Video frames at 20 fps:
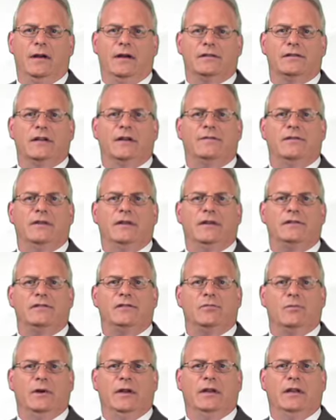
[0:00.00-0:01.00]
7 days a
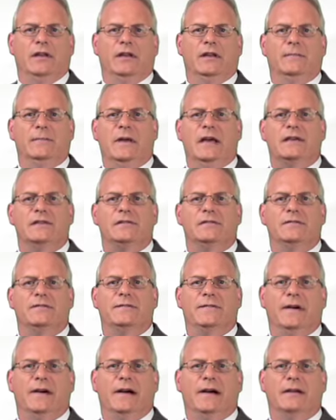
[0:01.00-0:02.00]
week in massive
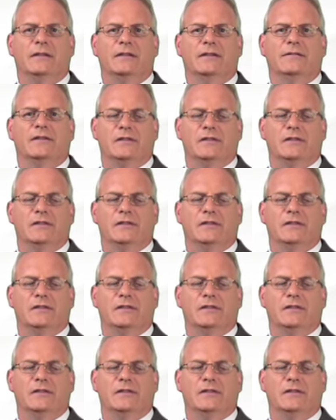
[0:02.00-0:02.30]
fogs of